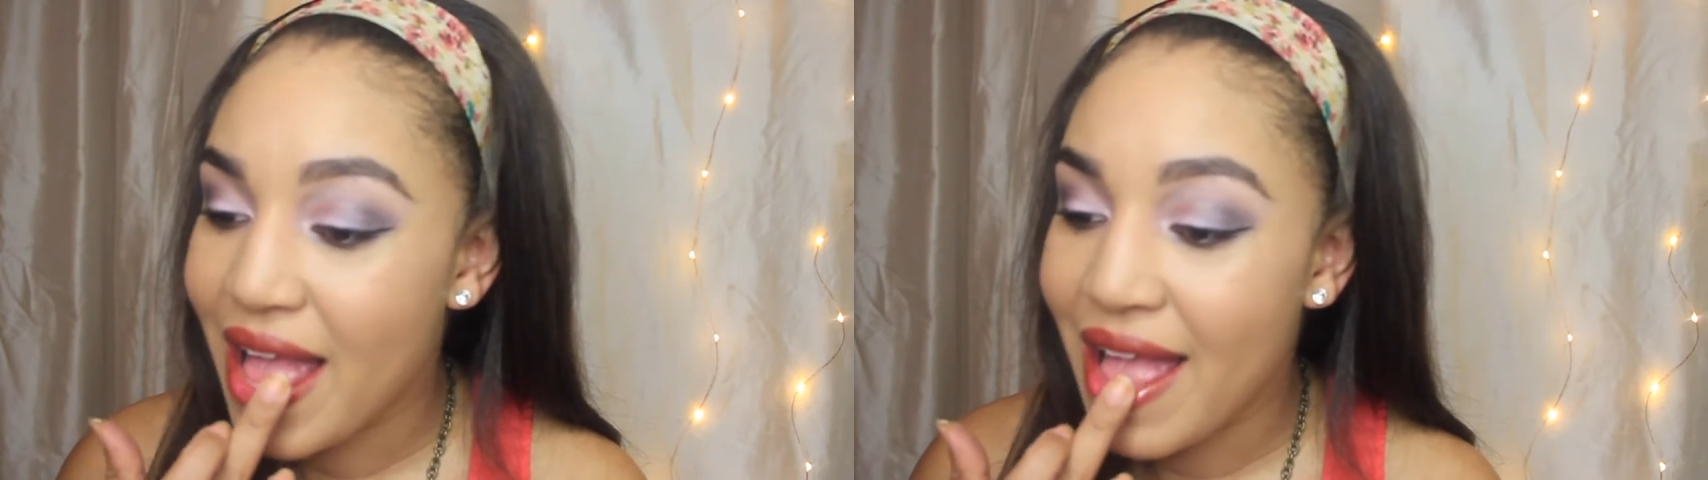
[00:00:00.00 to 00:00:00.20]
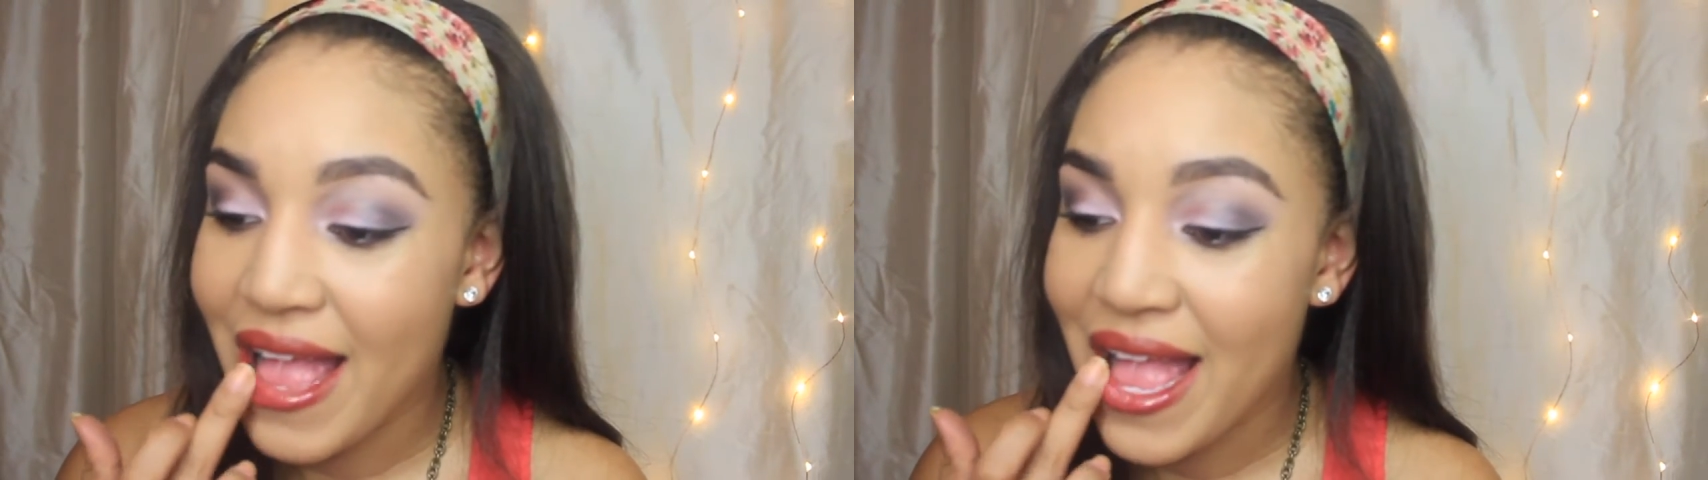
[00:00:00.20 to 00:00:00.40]

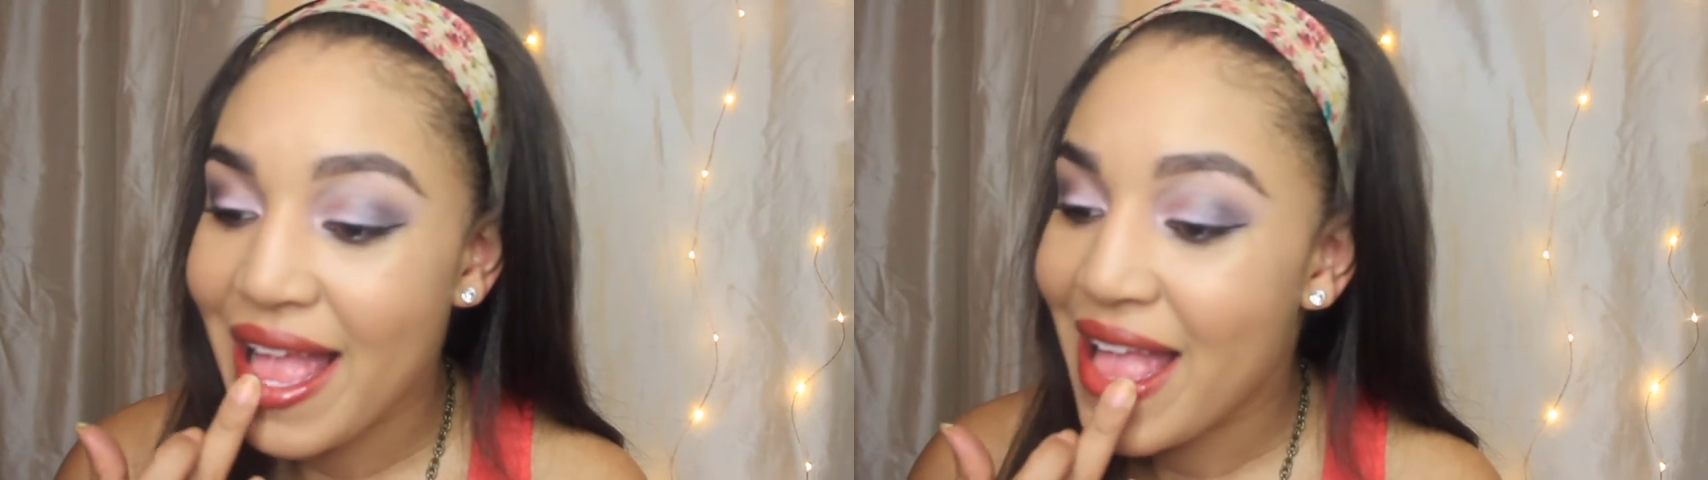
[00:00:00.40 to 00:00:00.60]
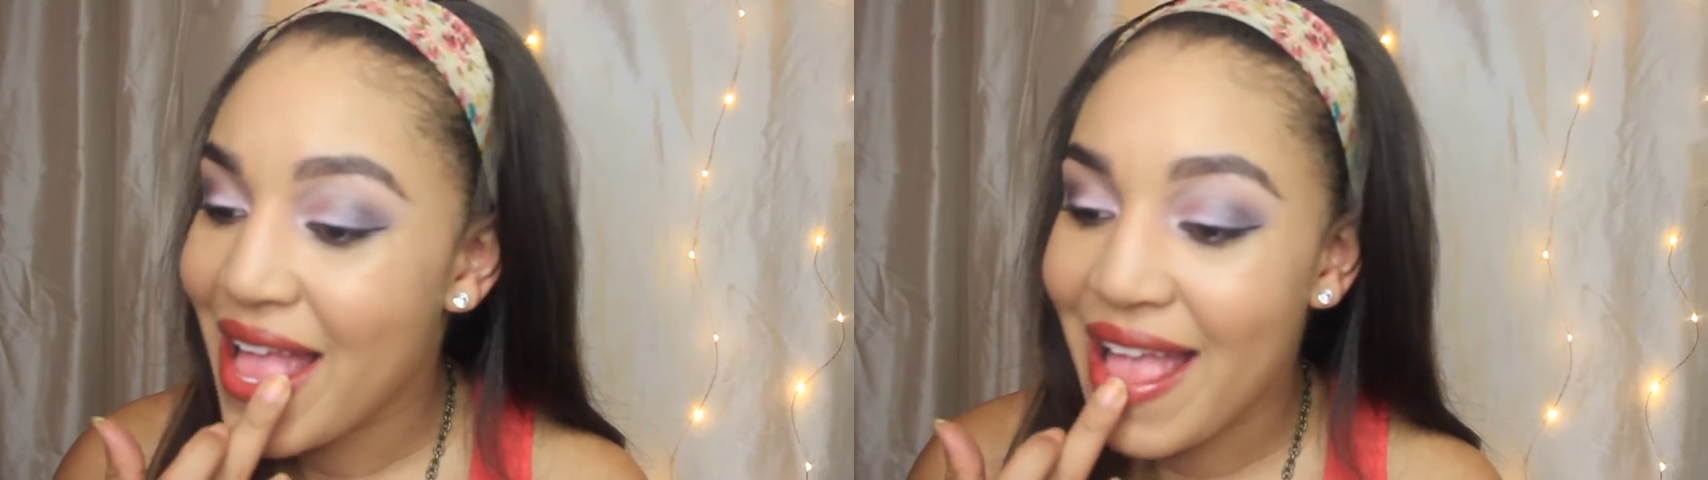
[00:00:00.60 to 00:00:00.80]
But
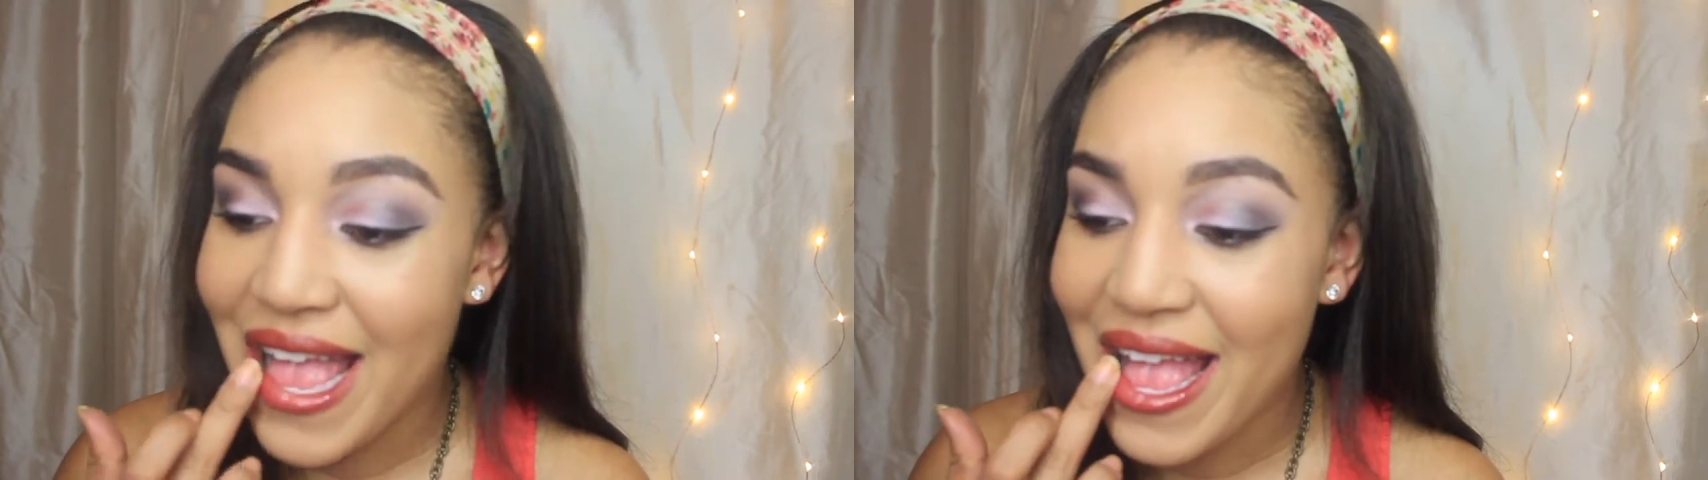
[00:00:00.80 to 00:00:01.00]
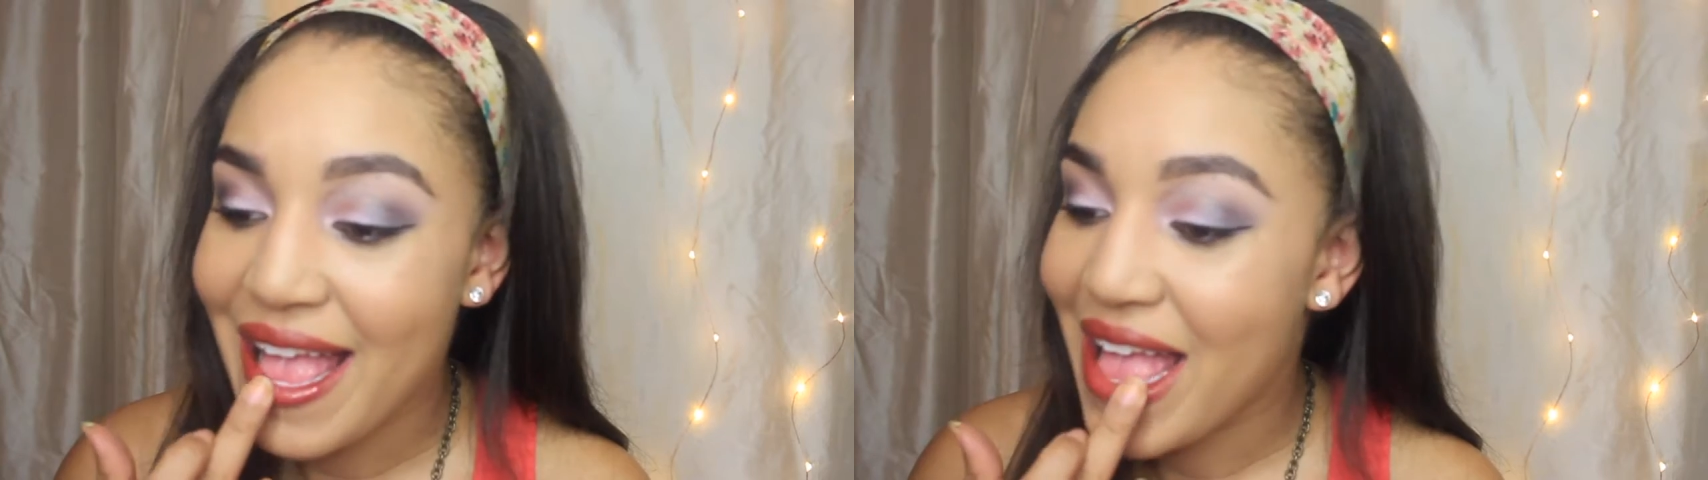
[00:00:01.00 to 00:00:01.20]
it's just gonna
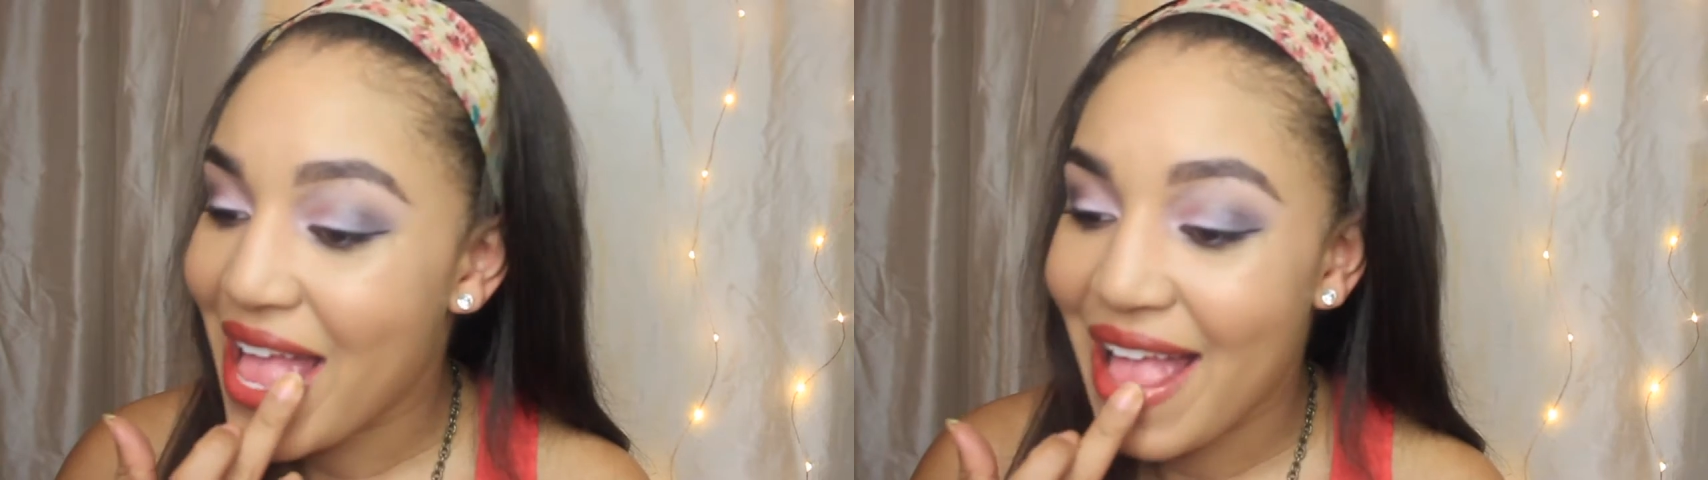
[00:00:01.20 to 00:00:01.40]
tone